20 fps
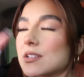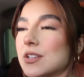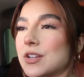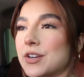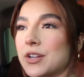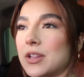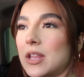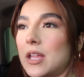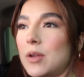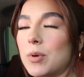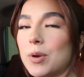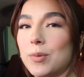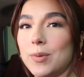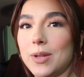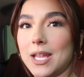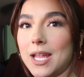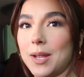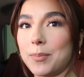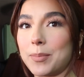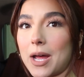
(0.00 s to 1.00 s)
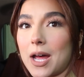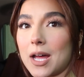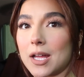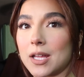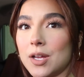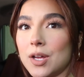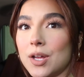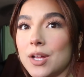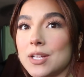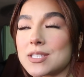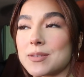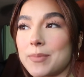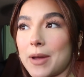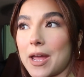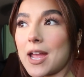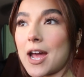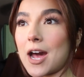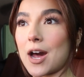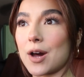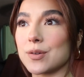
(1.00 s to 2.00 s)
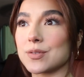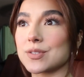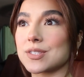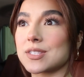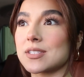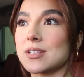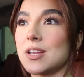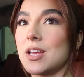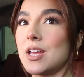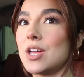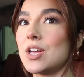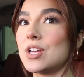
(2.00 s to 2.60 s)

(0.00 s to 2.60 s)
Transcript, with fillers: literally when we came back to my house,